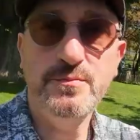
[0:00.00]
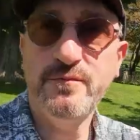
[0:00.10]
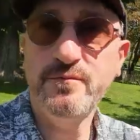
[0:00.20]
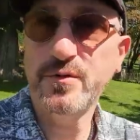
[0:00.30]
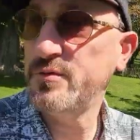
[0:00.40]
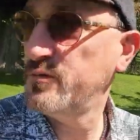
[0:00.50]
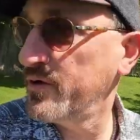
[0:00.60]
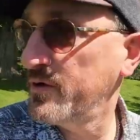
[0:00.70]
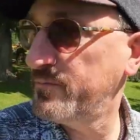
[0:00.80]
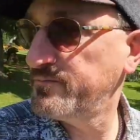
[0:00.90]
to be
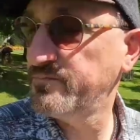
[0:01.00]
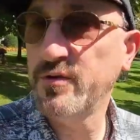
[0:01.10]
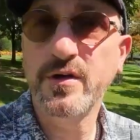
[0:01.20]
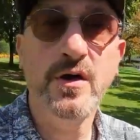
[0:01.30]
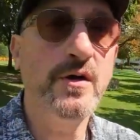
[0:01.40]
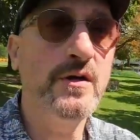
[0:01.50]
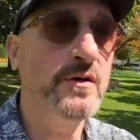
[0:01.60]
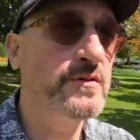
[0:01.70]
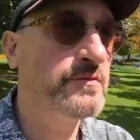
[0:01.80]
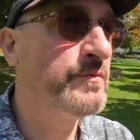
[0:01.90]
one of the
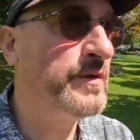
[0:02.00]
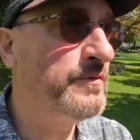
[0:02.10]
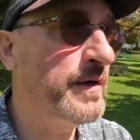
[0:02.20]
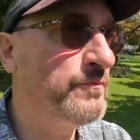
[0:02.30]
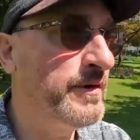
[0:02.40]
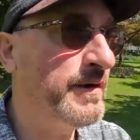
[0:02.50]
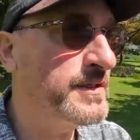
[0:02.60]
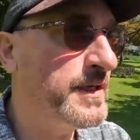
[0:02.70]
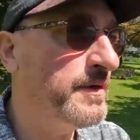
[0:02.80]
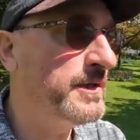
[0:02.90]
highlights when you're
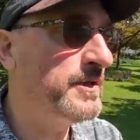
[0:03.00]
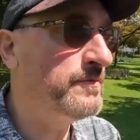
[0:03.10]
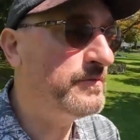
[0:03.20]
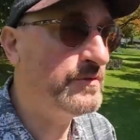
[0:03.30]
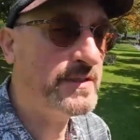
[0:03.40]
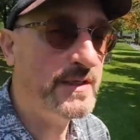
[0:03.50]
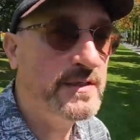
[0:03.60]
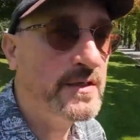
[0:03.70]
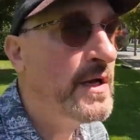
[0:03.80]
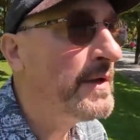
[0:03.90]
actually out in Lucerne,